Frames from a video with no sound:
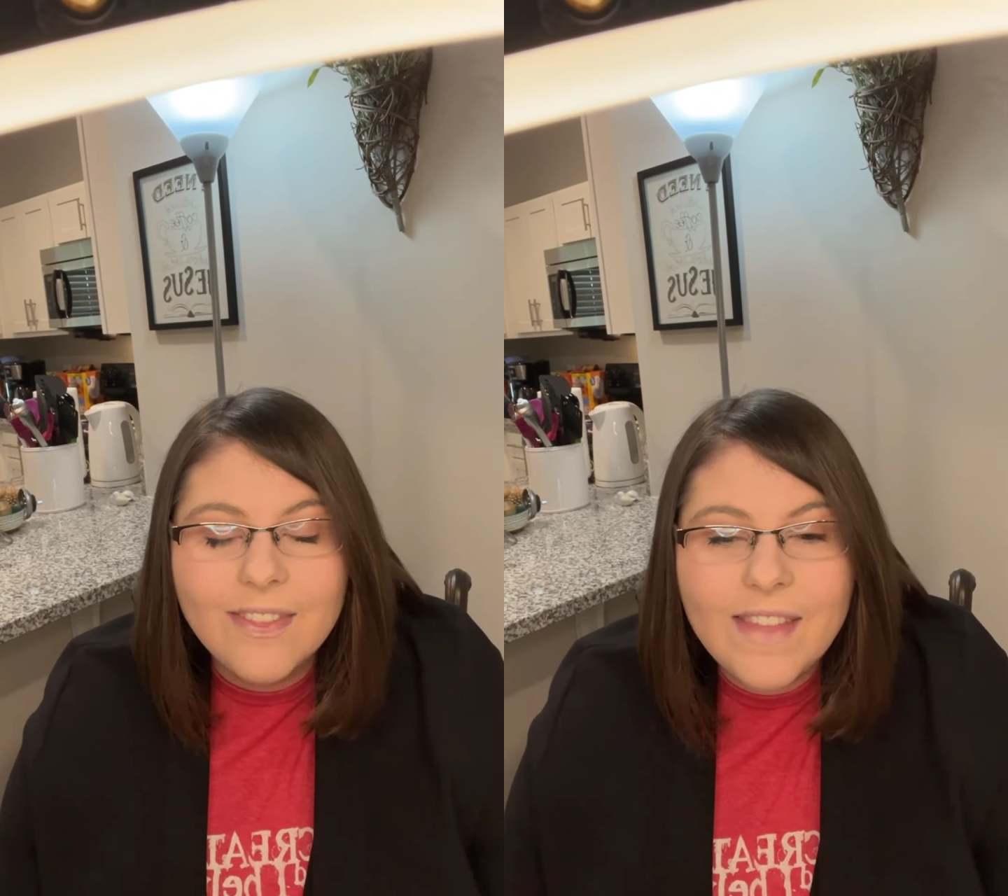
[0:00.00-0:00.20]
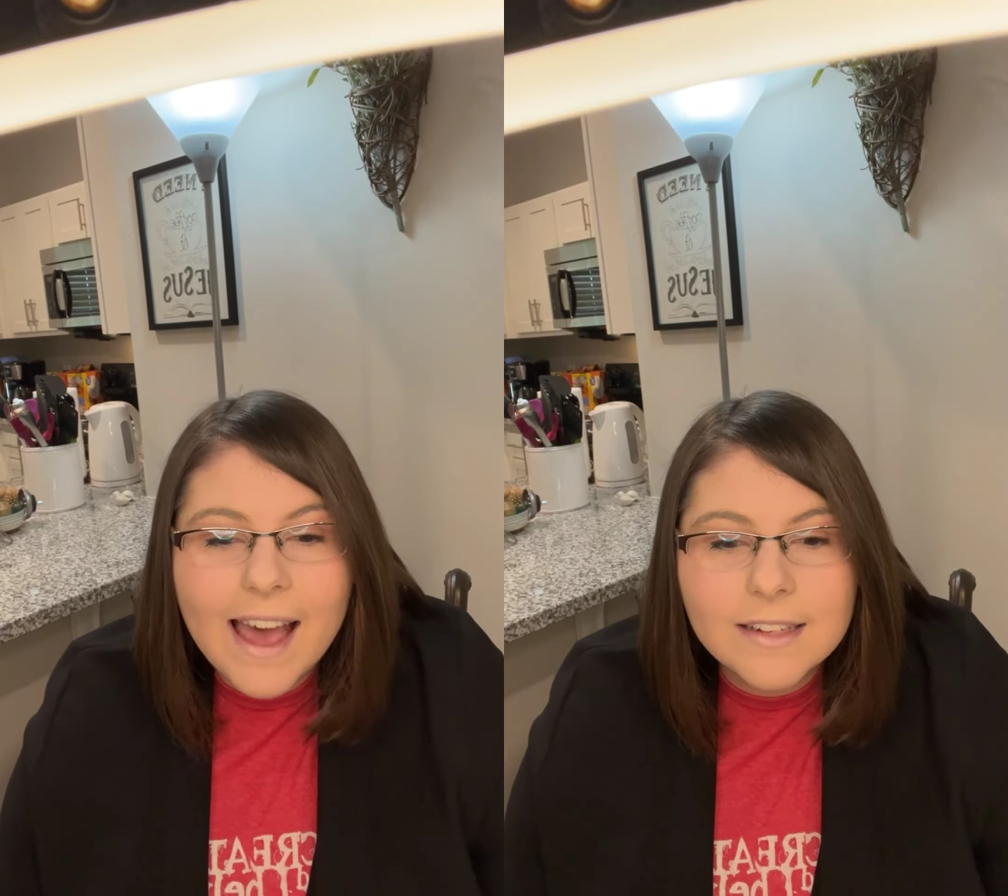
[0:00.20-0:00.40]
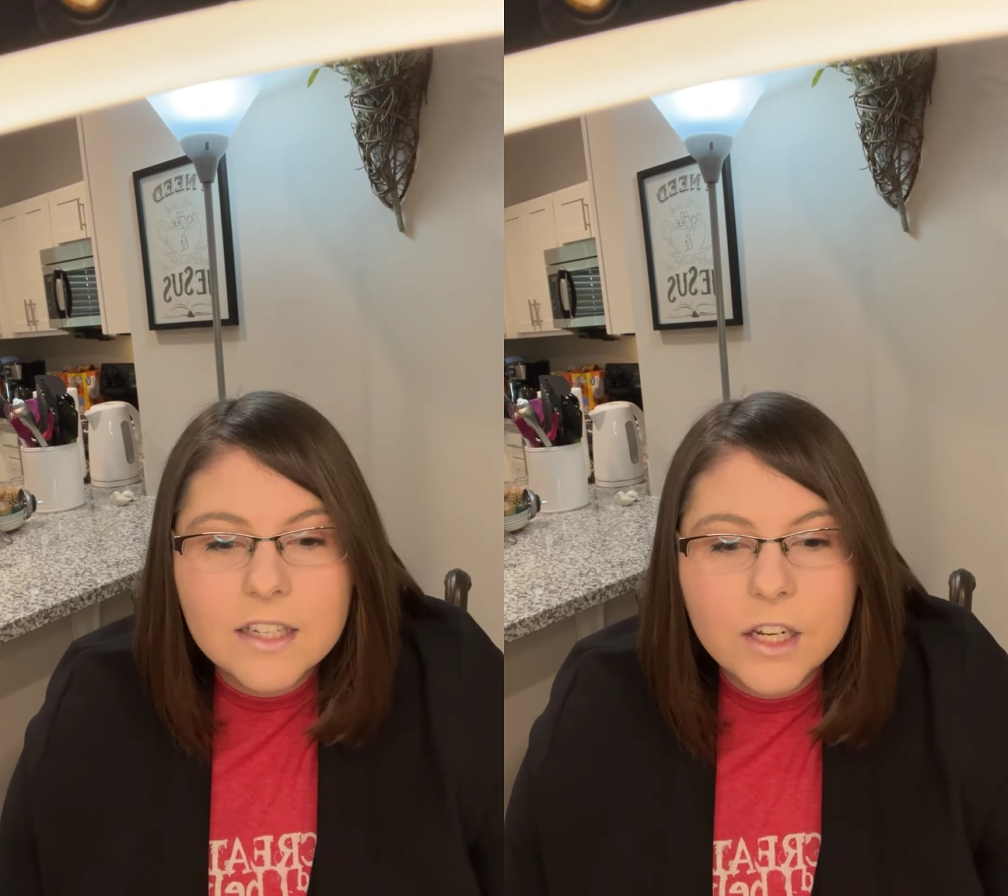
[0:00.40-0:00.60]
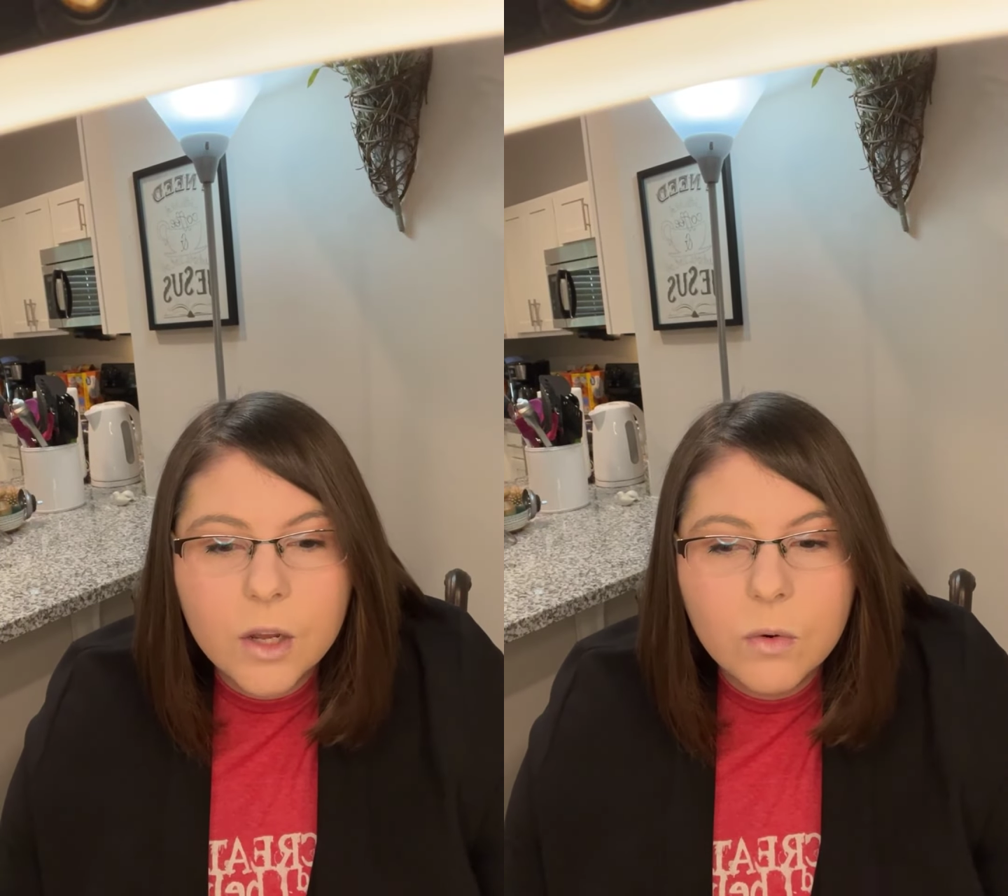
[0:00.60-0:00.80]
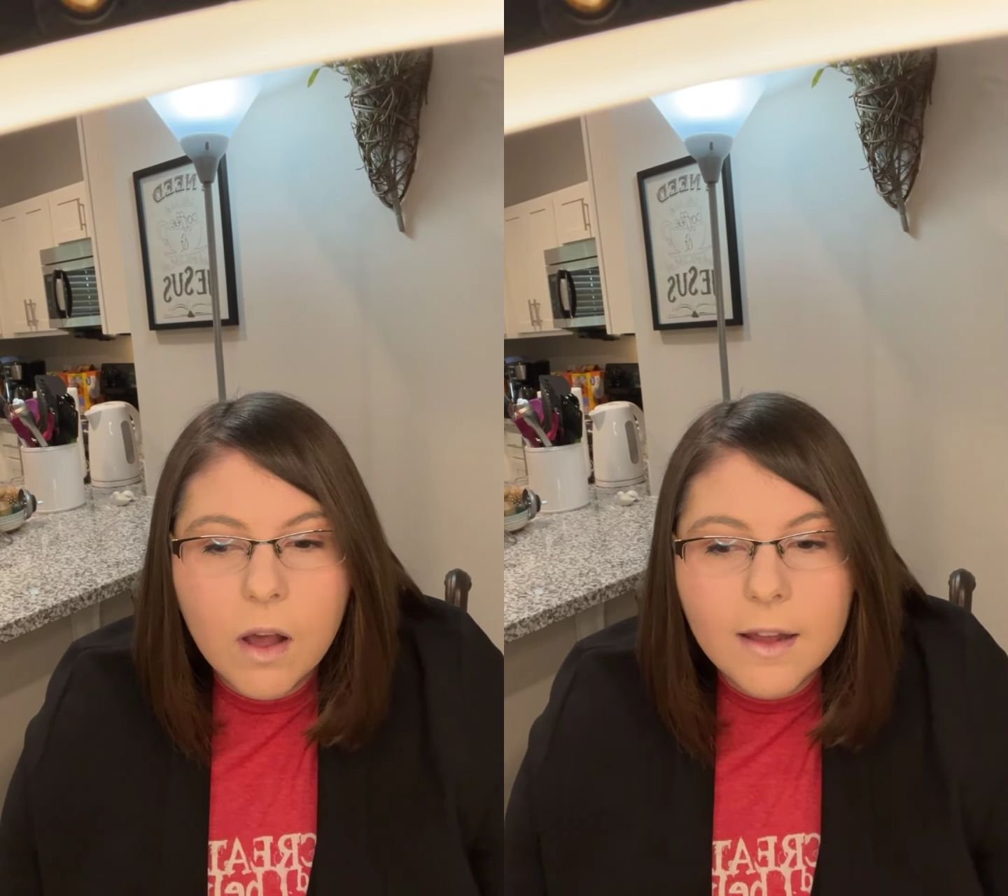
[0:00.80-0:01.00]
that you
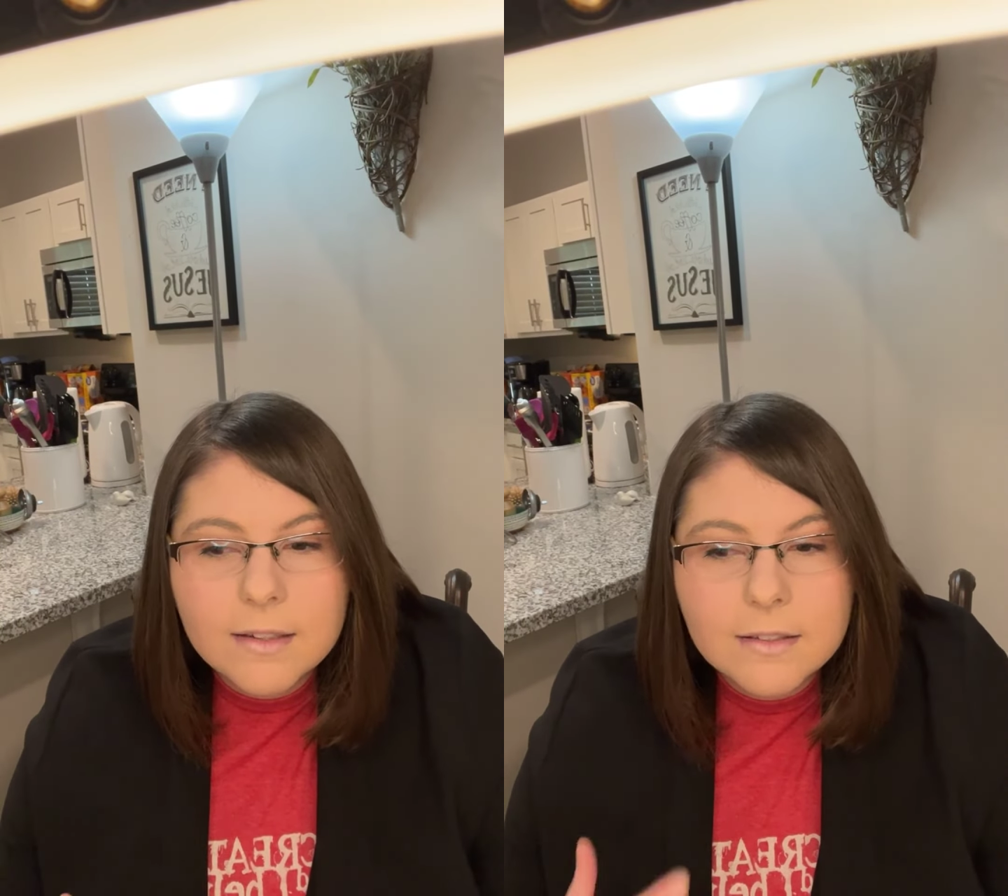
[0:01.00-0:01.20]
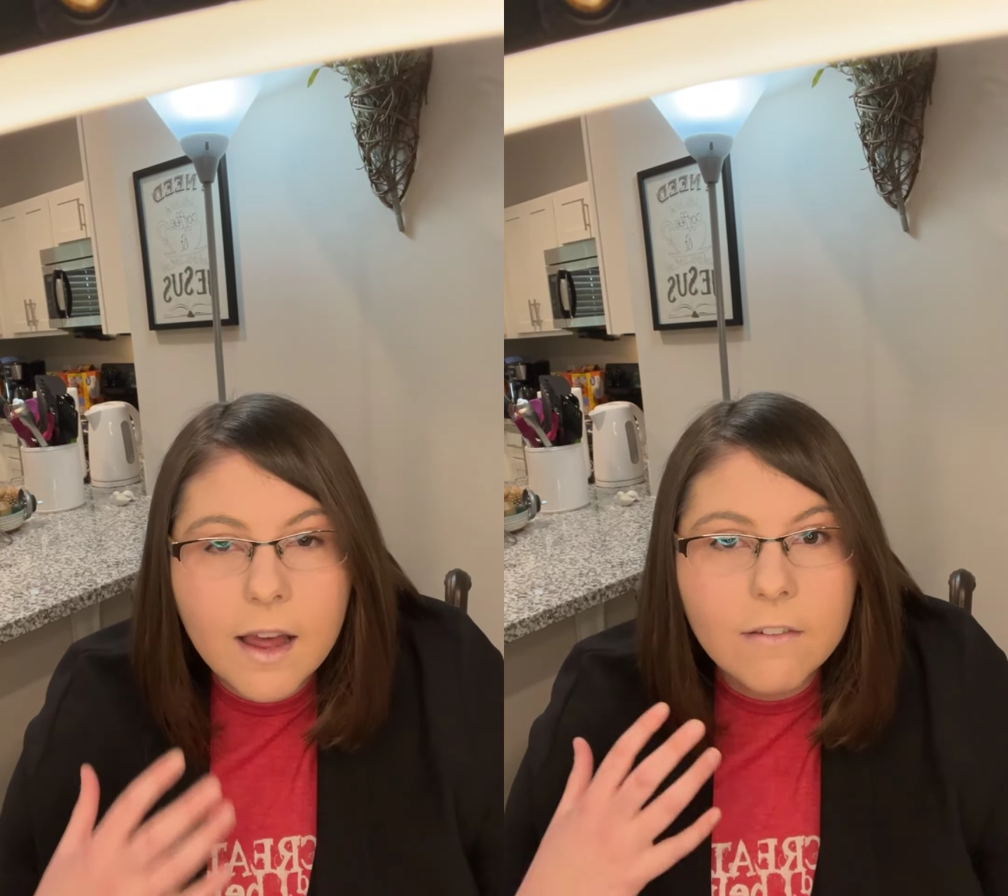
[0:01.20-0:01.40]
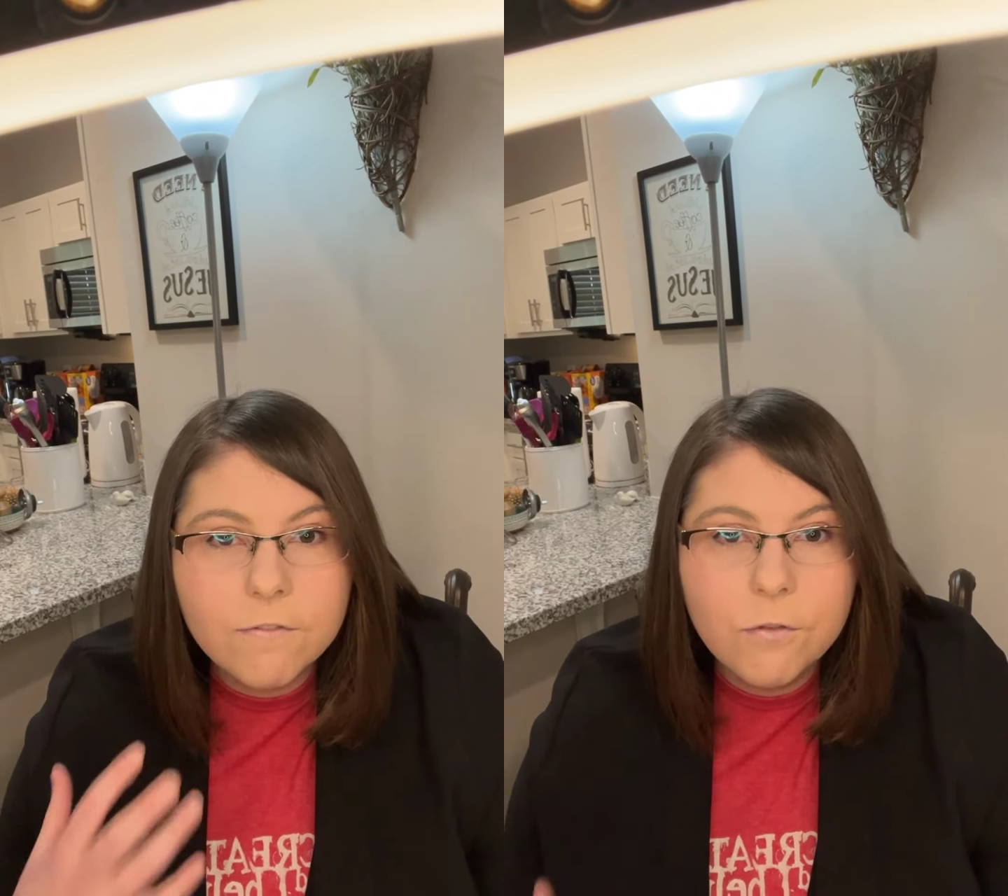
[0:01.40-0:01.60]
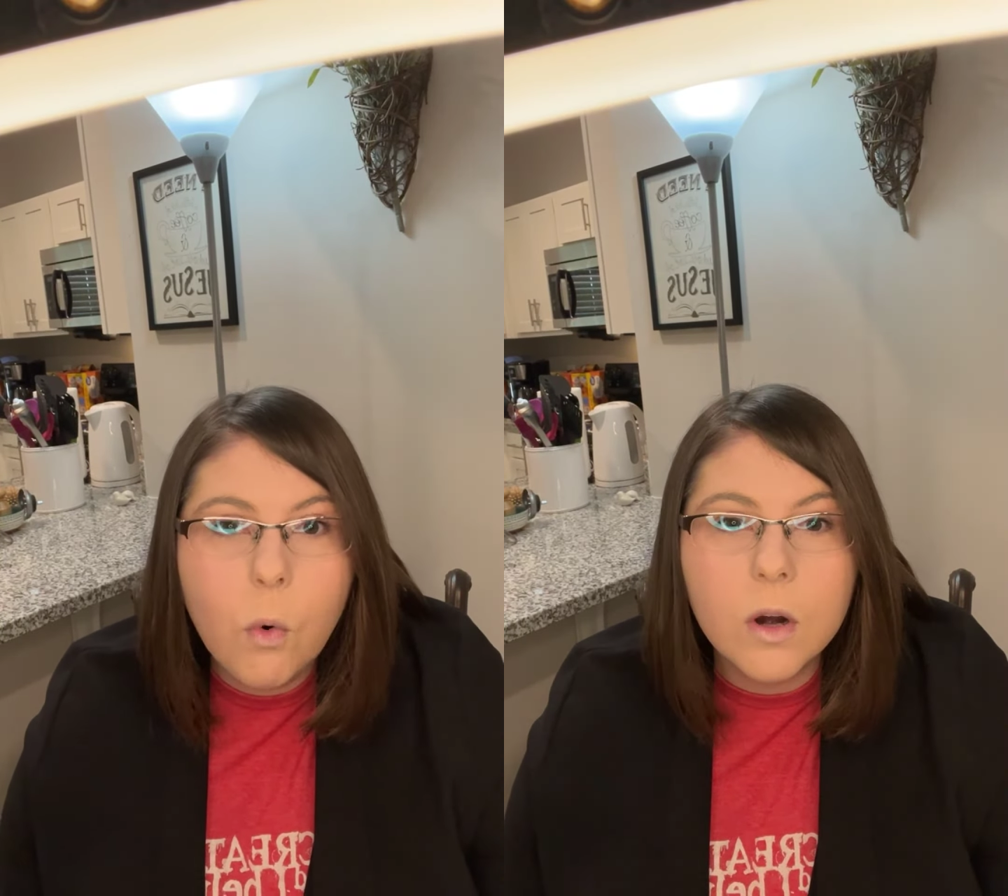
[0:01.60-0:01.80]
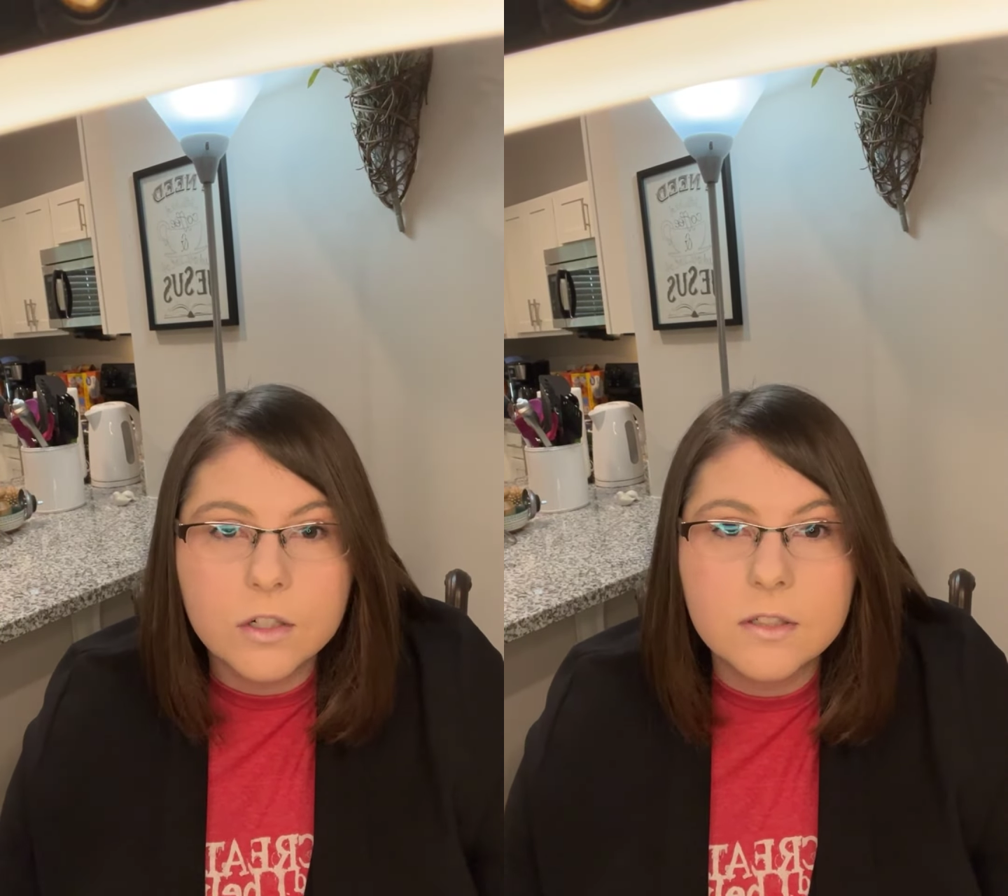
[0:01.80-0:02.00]
know God does not
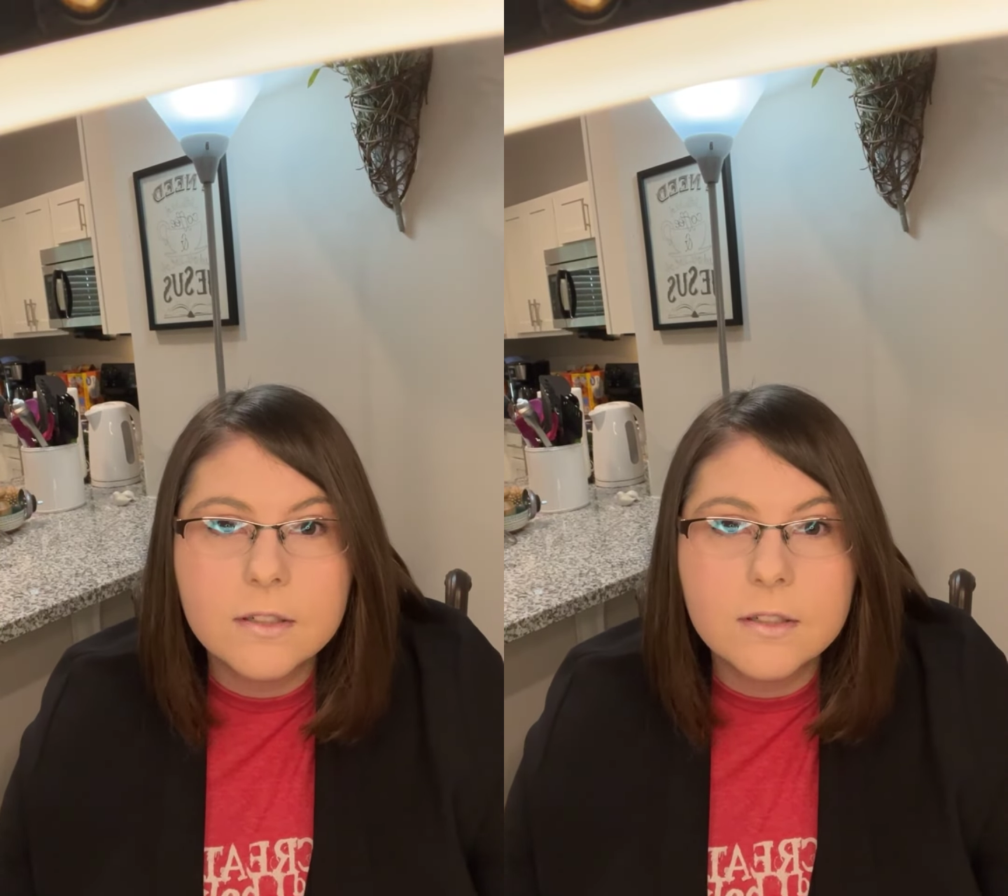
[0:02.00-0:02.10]
force